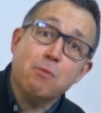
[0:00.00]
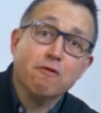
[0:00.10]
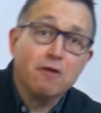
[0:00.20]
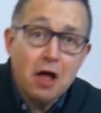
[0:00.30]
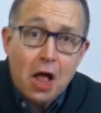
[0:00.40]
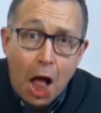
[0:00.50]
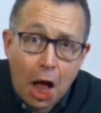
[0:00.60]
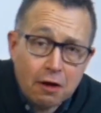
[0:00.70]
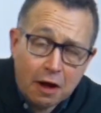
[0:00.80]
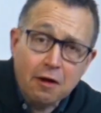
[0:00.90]
more of
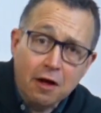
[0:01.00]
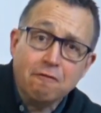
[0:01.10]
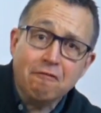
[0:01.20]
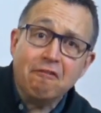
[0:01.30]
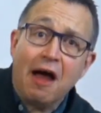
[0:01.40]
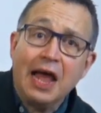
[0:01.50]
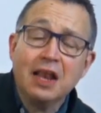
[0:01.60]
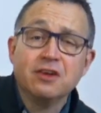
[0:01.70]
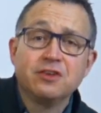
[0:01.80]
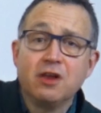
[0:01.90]
a violent